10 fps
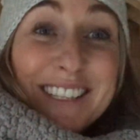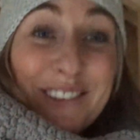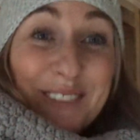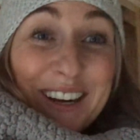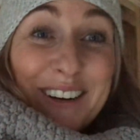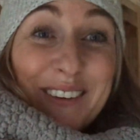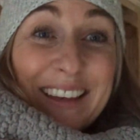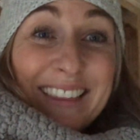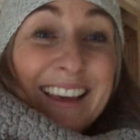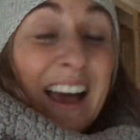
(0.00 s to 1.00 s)
to work
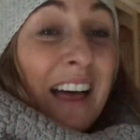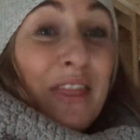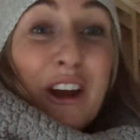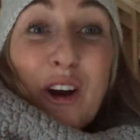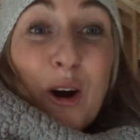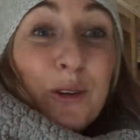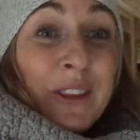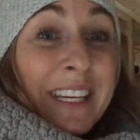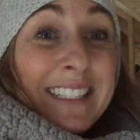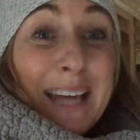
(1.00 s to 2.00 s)
with, they're
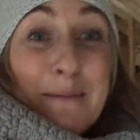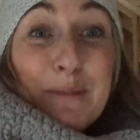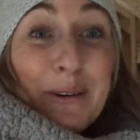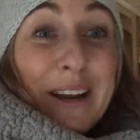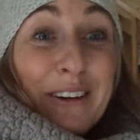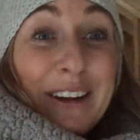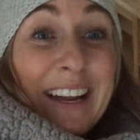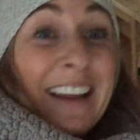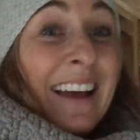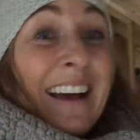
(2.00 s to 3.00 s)
only temporary.